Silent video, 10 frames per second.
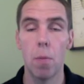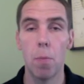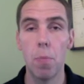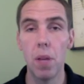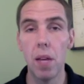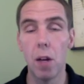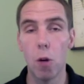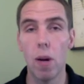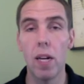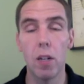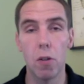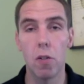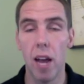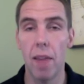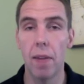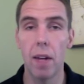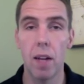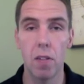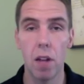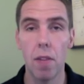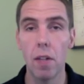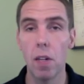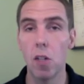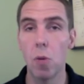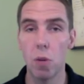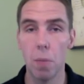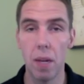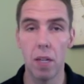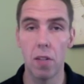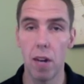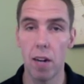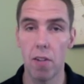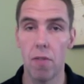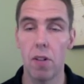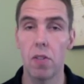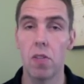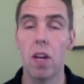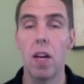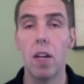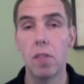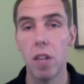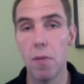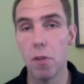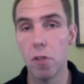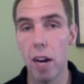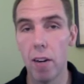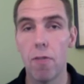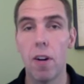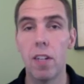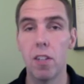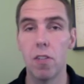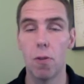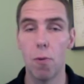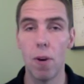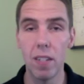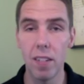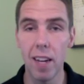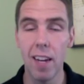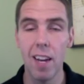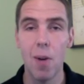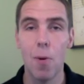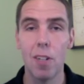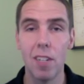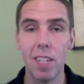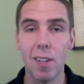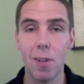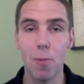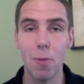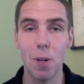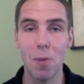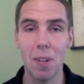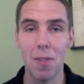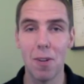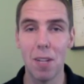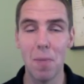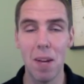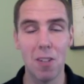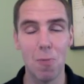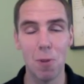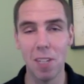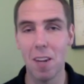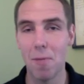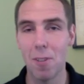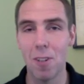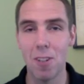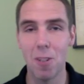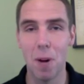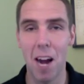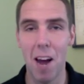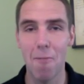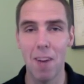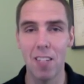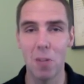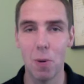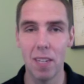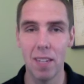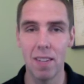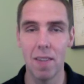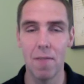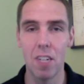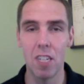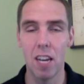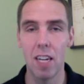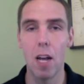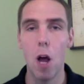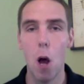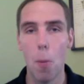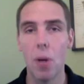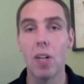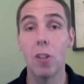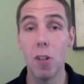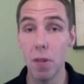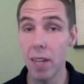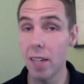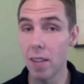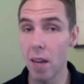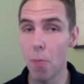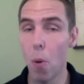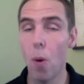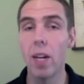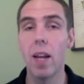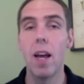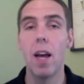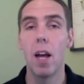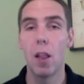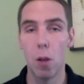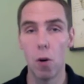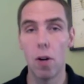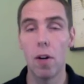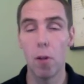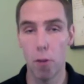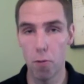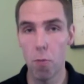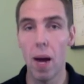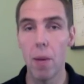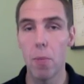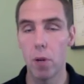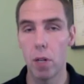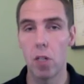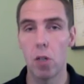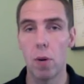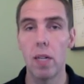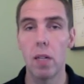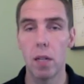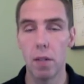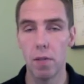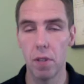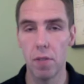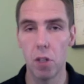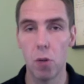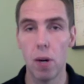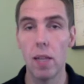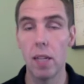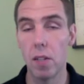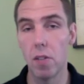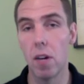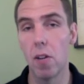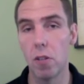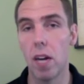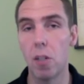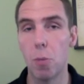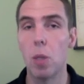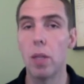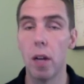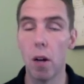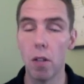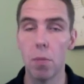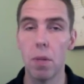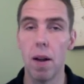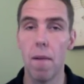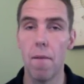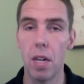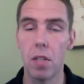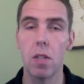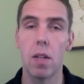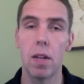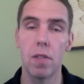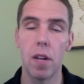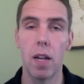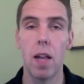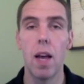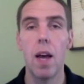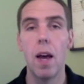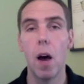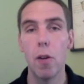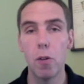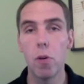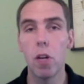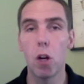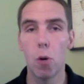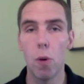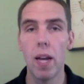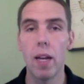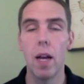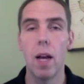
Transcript: Being a great endurance athlete has nothing to do with making sacrifices. Save those sacrifices for race day when you need to, definitely make some really tough decisions about how fast to get to that finish line. But until you get to that point, learn through my book, Train to Live, Live to Train, The Insider's Guide to Building the Ultimate Fitness Lifestyle, how you can create